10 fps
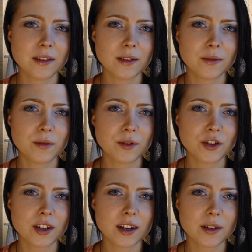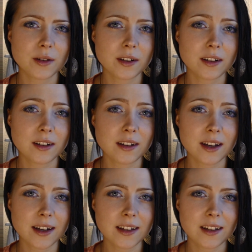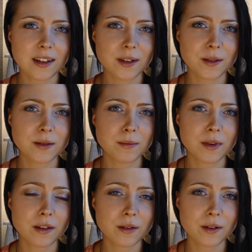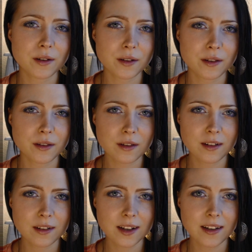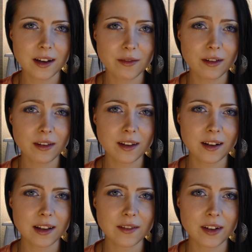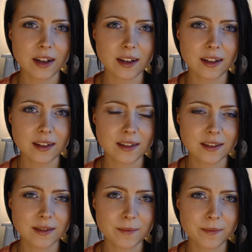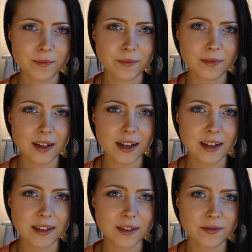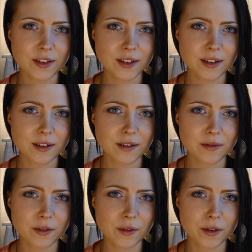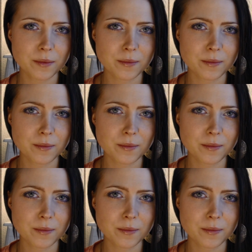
the root chakra, connecting you to Mother Earth and everything living in its physical form.